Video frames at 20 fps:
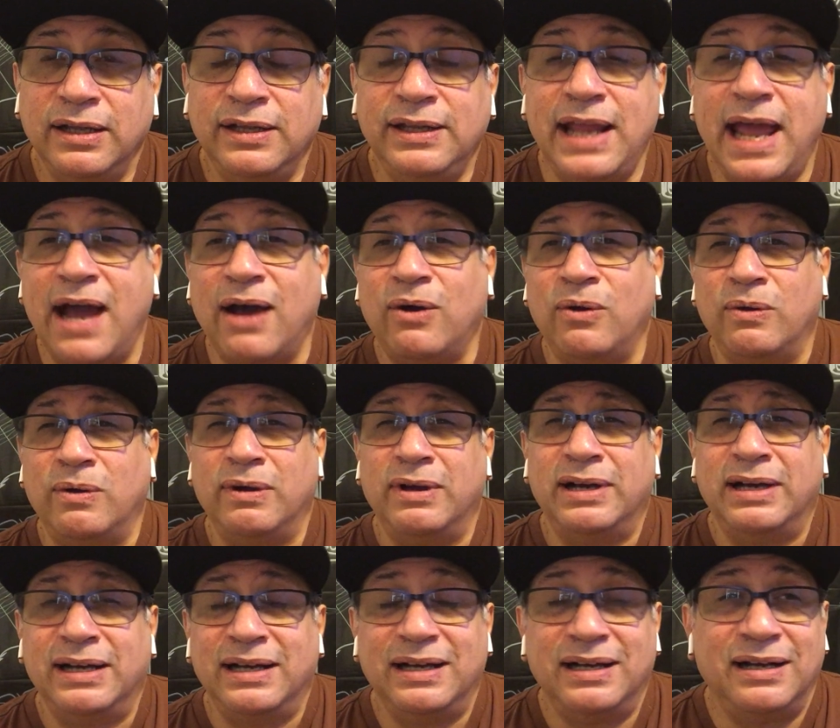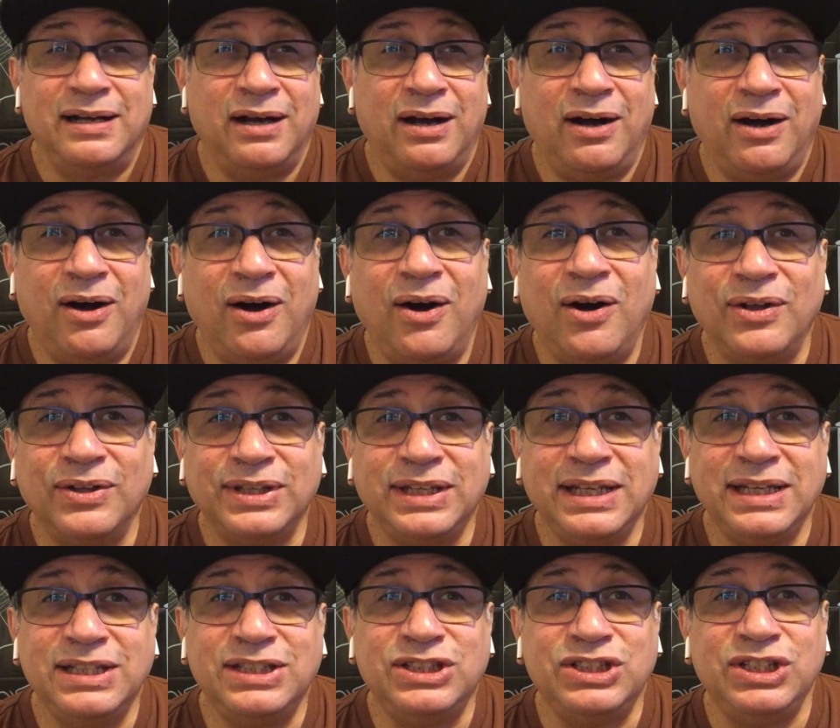Now, all
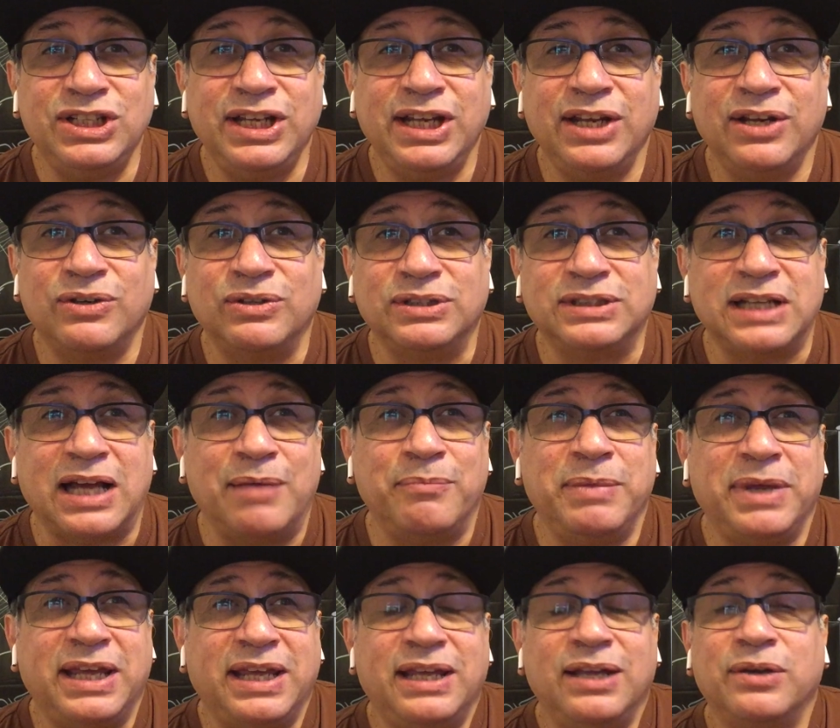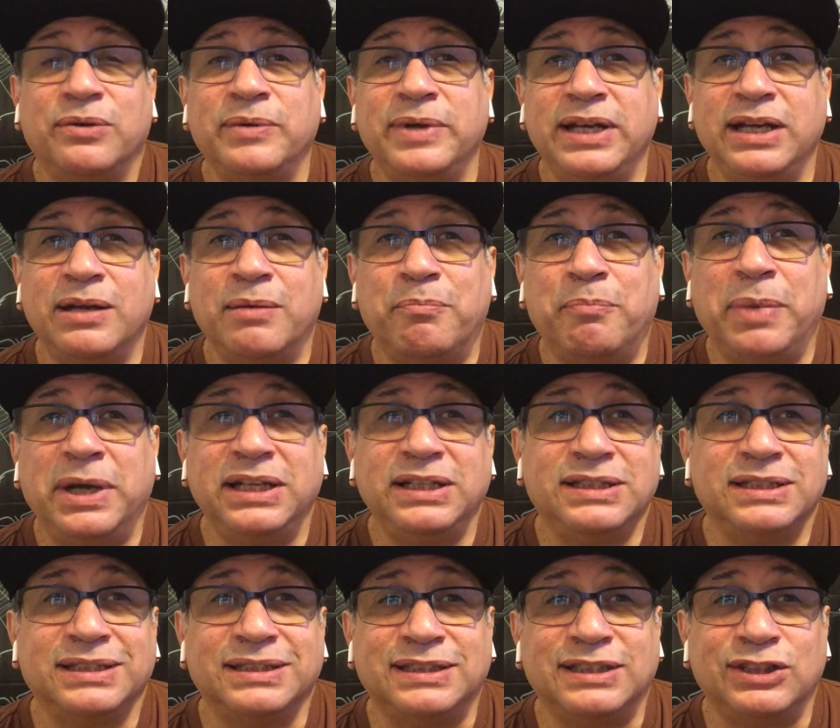these years, I'm hearing a
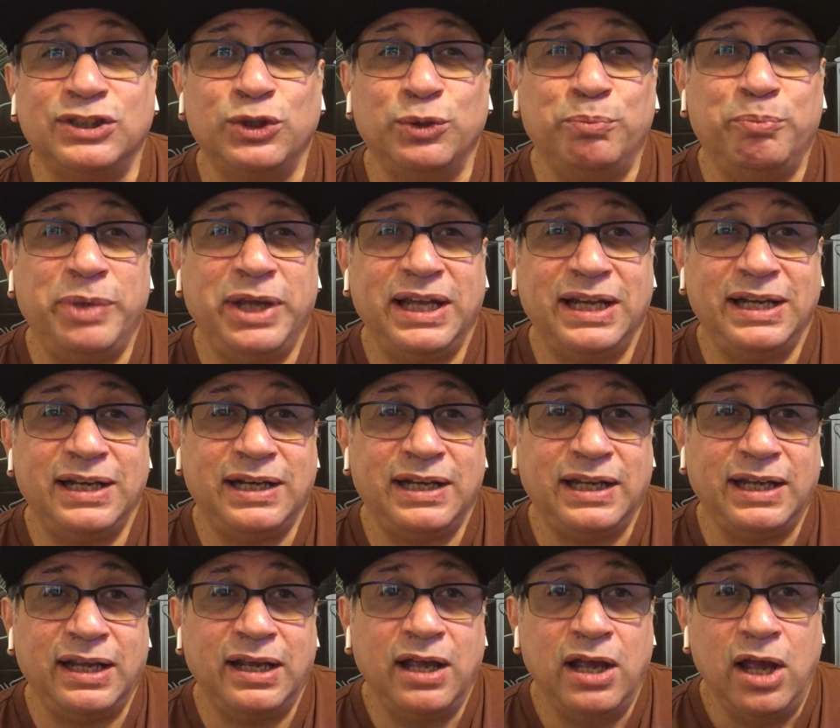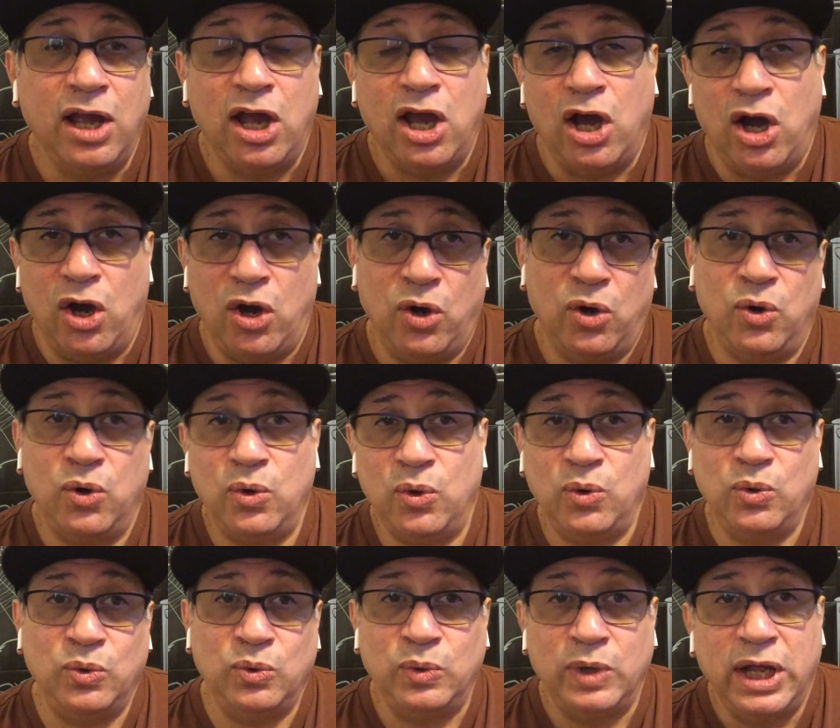bunch of stupidity.
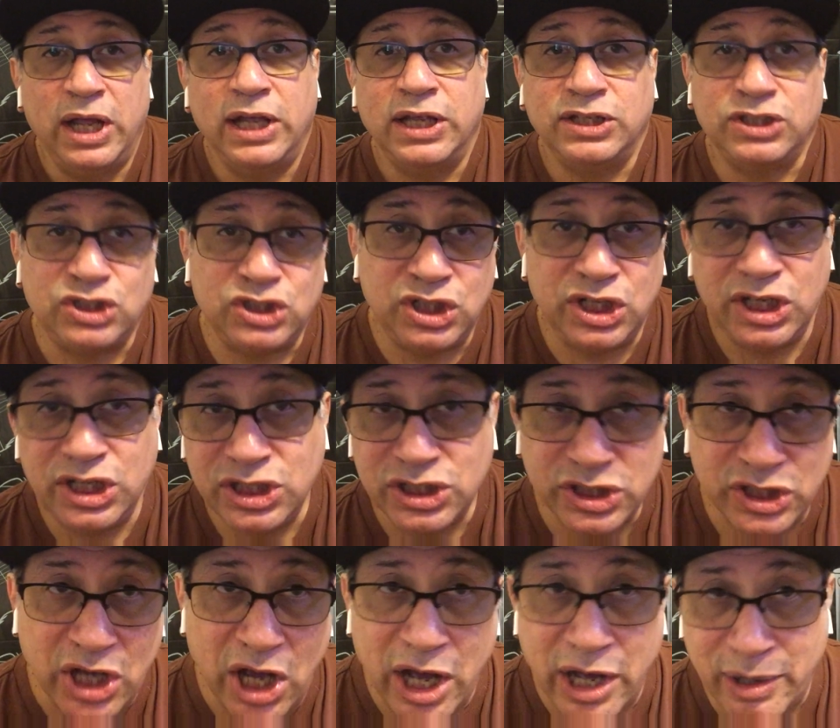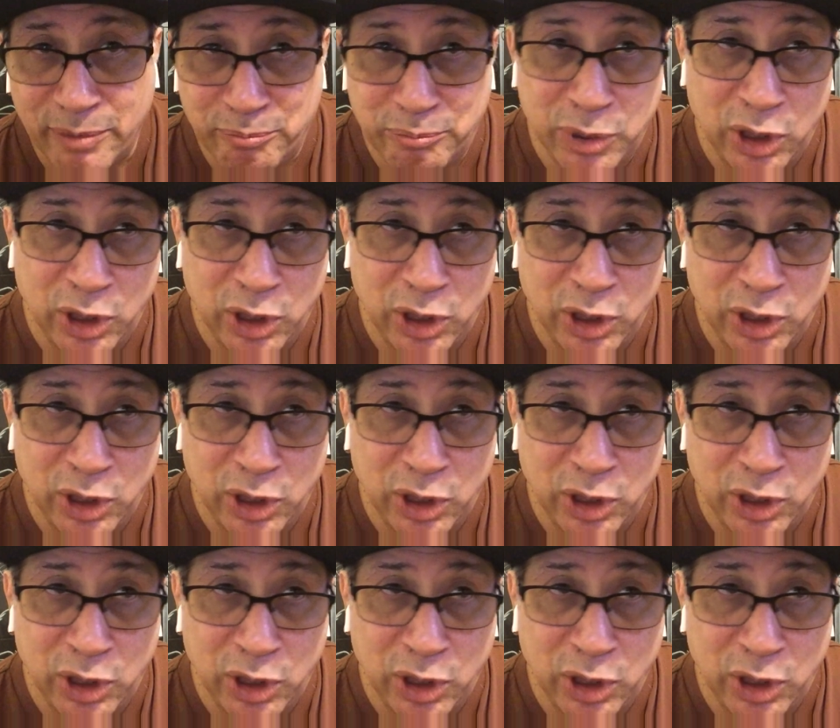Oh, she's got